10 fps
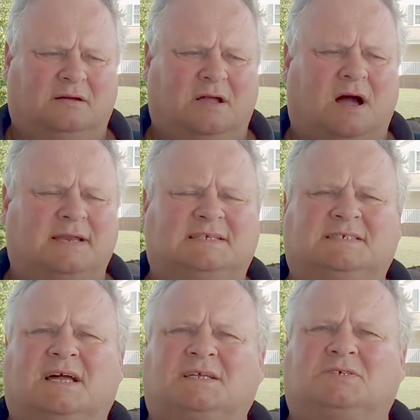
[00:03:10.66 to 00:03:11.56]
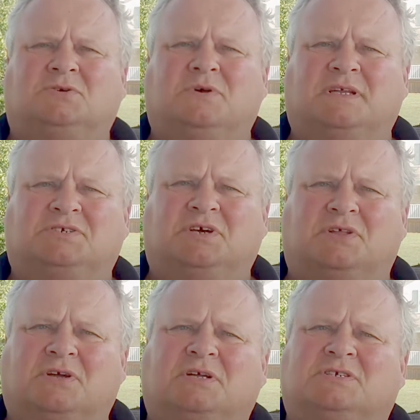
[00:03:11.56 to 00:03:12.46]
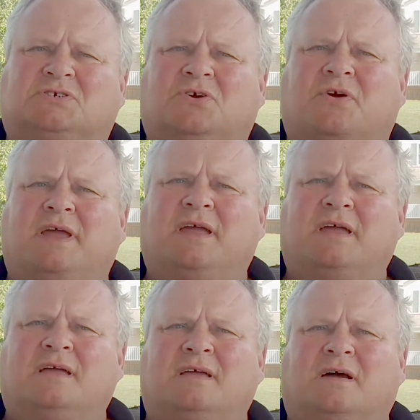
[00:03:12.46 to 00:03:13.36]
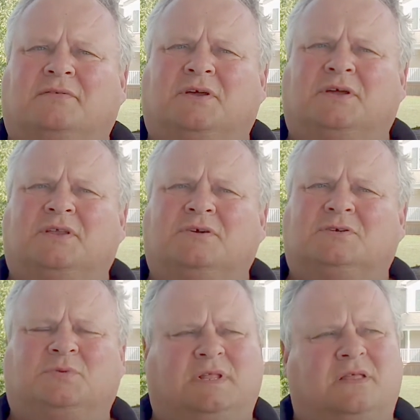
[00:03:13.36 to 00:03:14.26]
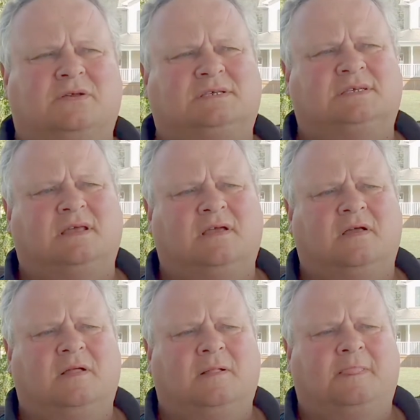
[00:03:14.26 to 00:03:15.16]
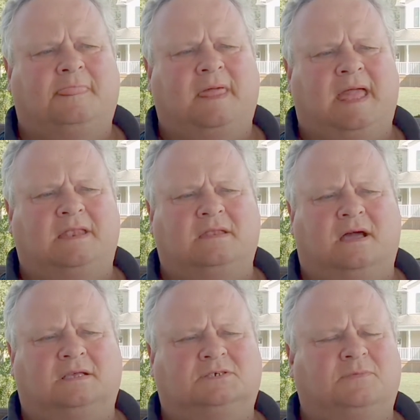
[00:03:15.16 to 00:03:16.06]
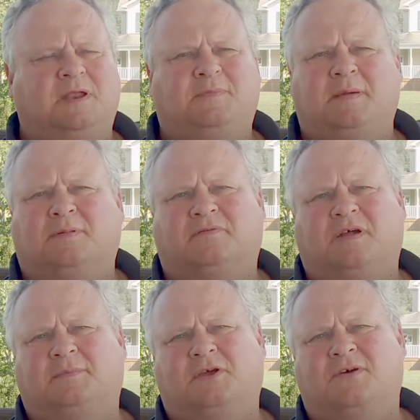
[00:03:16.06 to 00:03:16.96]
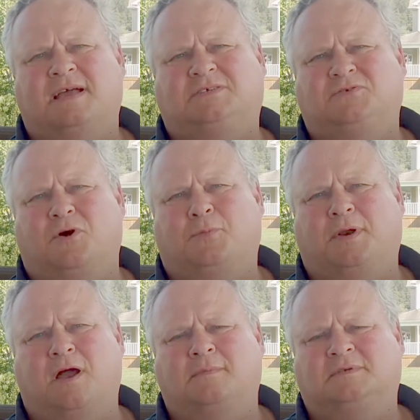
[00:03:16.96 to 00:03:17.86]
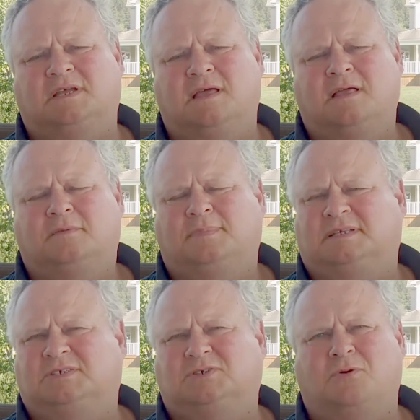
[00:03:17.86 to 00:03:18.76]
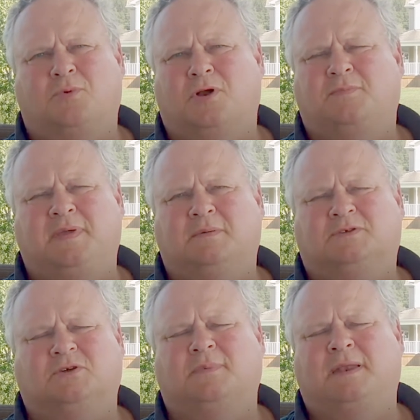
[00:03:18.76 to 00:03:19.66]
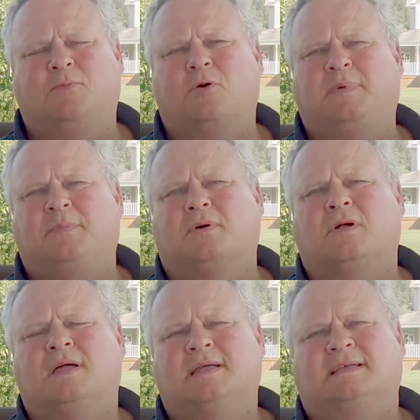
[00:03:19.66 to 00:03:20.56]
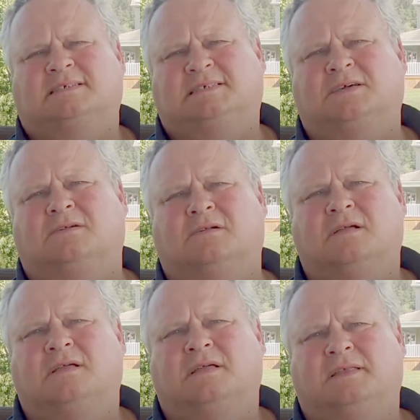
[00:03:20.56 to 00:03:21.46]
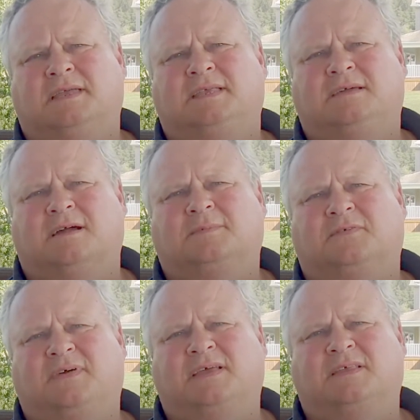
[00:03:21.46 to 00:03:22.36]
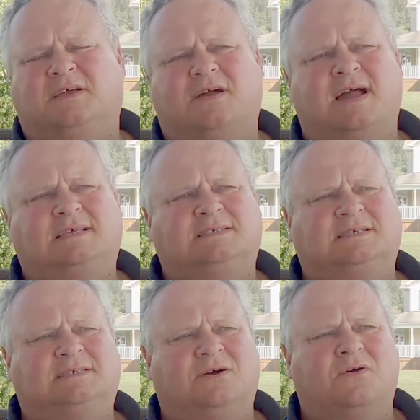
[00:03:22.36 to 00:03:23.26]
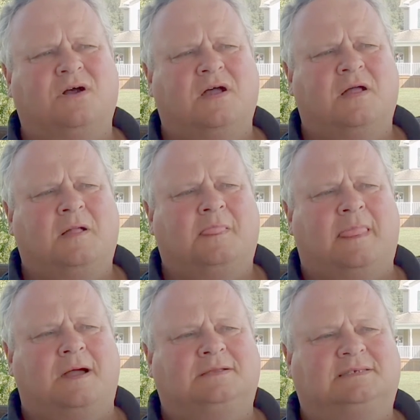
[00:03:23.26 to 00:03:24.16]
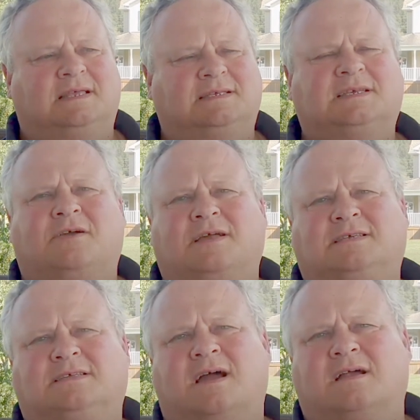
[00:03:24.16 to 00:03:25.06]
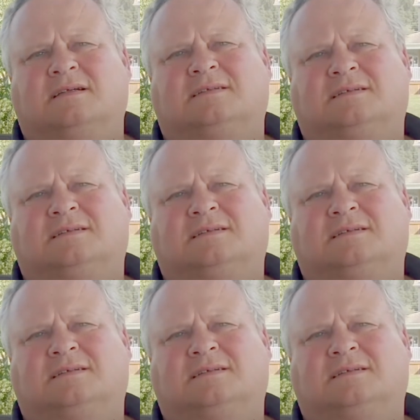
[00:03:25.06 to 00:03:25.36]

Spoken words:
God has touched who can share the good story of the good news with others. And so many people have come to Christ through Open Arms, but so many more people still need to come to faith in Christ. And so I would say this is a great start,